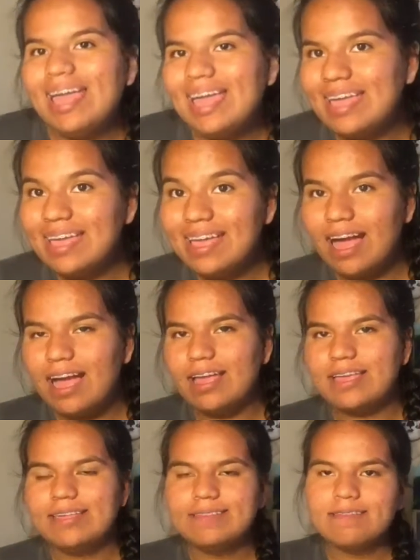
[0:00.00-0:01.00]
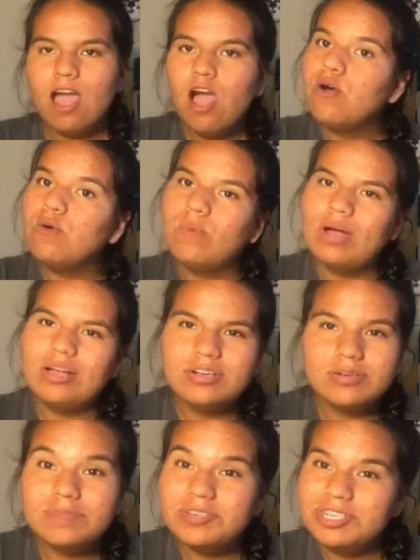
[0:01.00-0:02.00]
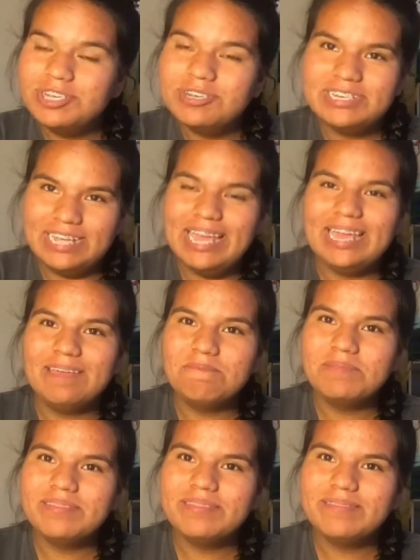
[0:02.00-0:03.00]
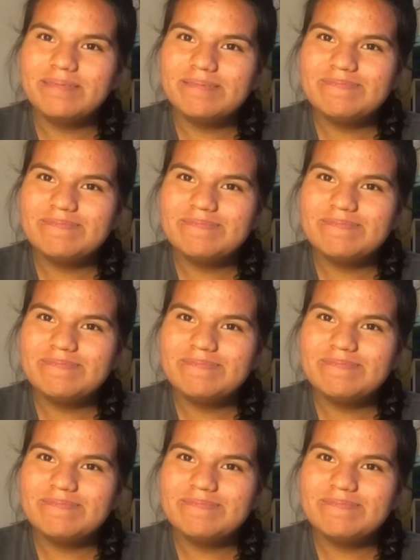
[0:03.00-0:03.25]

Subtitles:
Hey guys, welcome to your tapes.